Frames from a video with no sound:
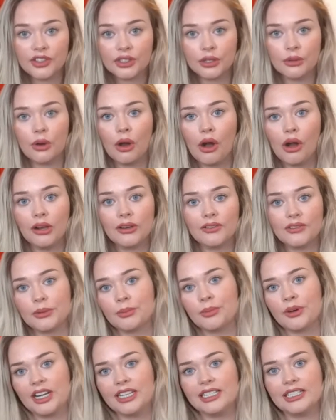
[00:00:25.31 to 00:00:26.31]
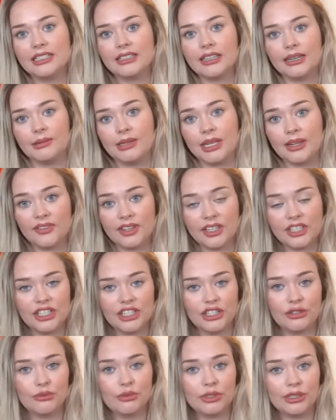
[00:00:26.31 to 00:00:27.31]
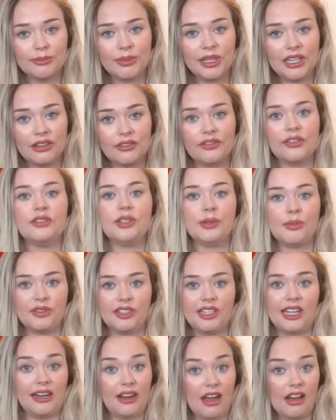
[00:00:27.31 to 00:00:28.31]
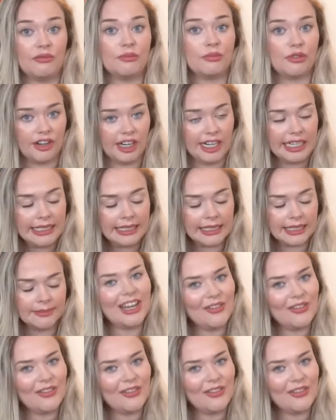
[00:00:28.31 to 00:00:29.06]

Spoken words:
so all of the prices I'm giving to you will be the 50% off price.